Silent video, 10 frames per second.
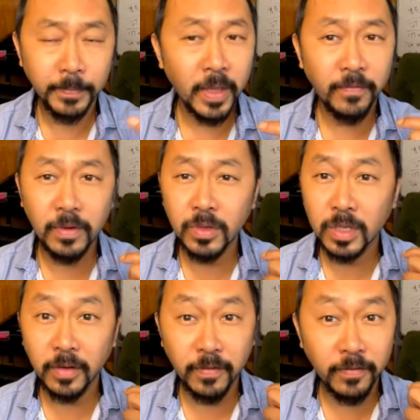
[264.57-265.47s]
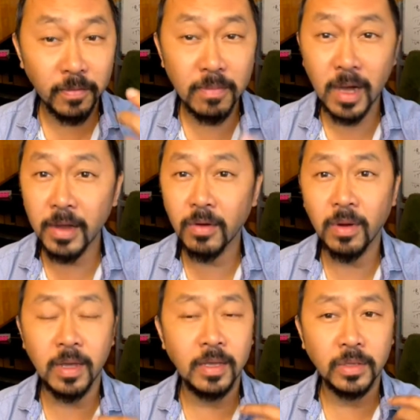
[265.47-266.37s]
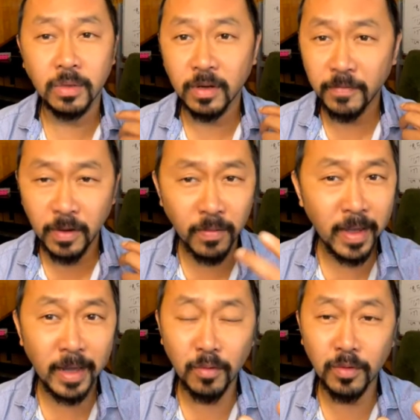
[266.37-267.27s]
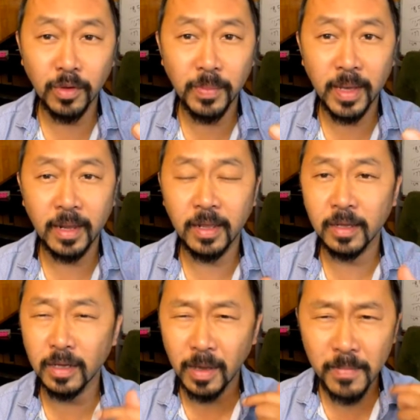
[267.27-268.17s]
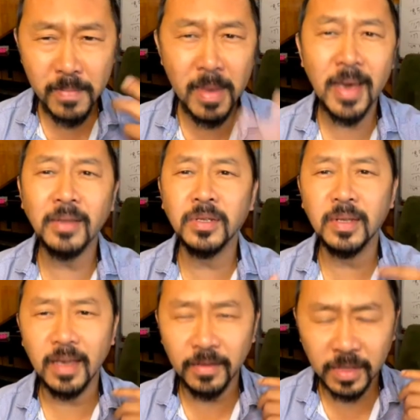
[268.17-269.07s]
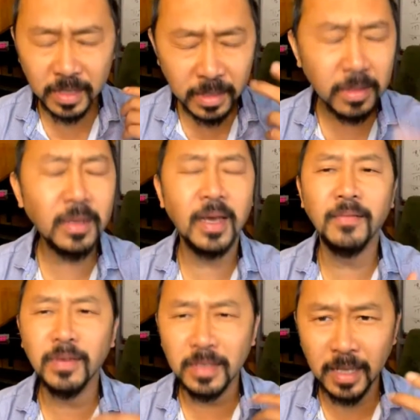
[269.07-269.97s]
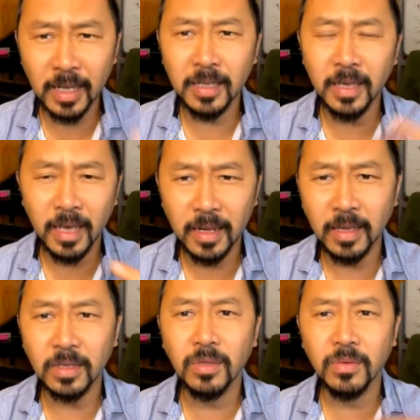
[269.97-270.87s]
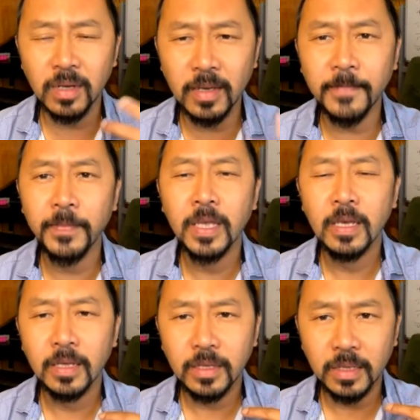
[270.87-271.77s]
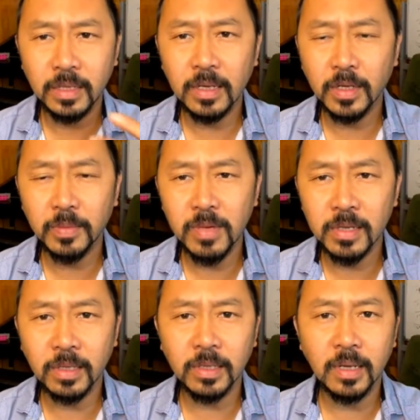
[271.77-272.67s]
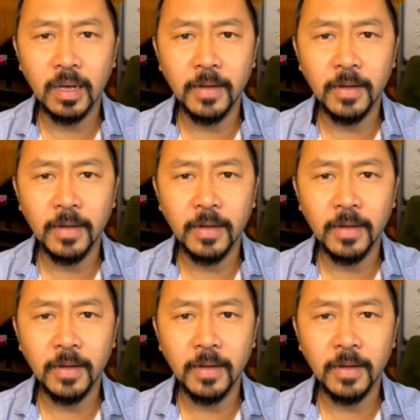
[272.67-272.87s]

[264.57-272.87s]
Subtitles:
If you suffer from migraines or have ever had a real bad headache, imagine still having daily headaches 3 to 6 months